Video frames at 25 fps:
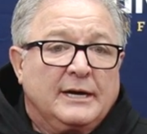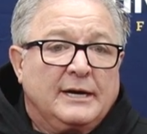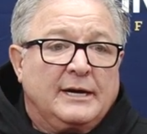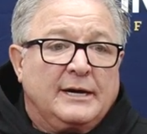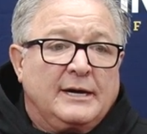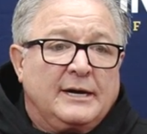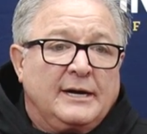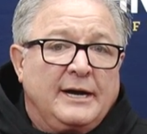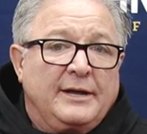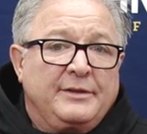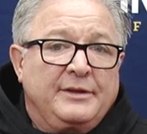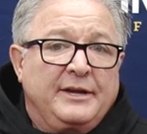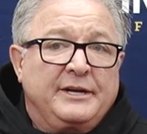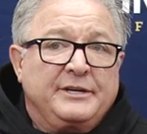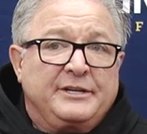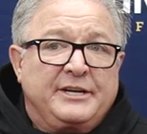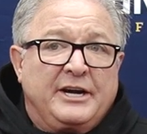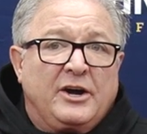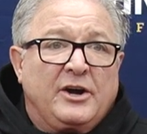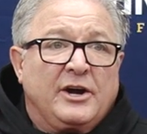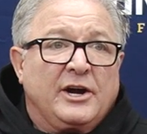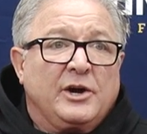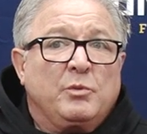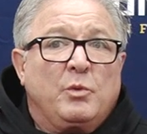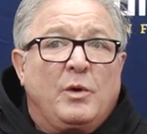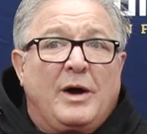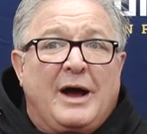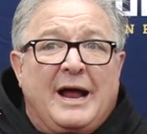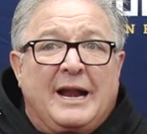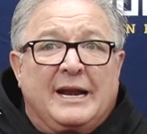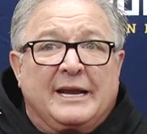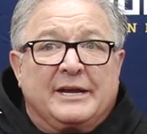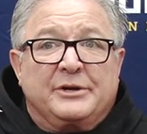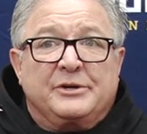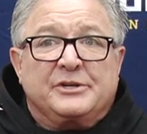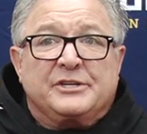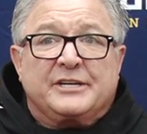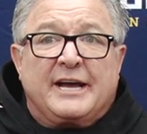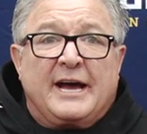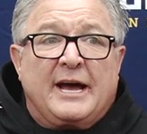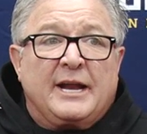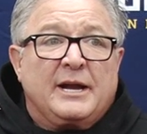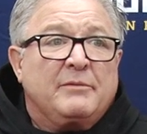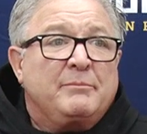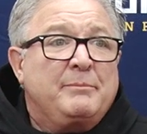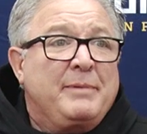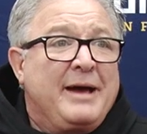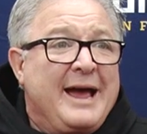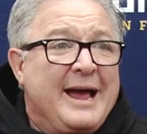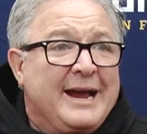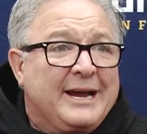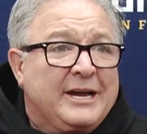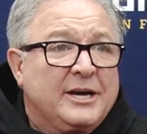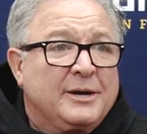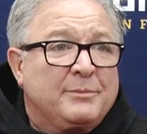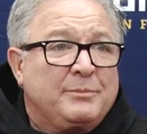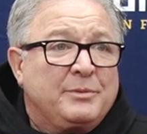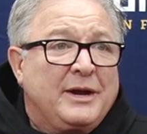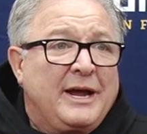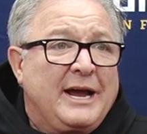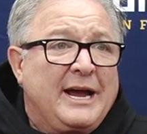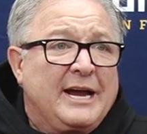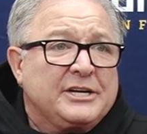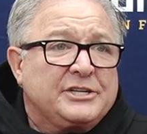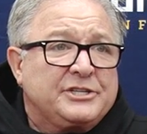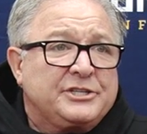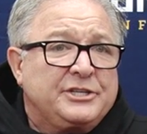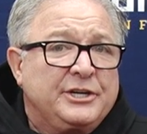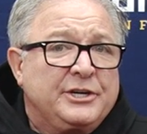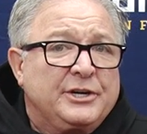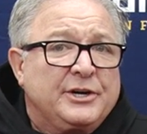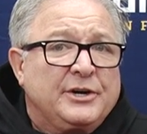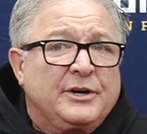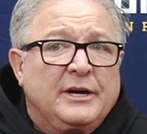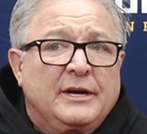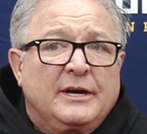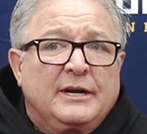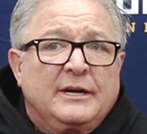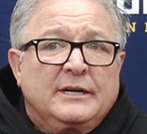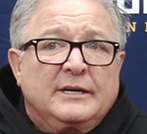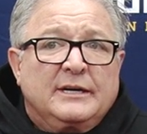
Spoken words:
And then Darian Wiley, who's kind of backup last year,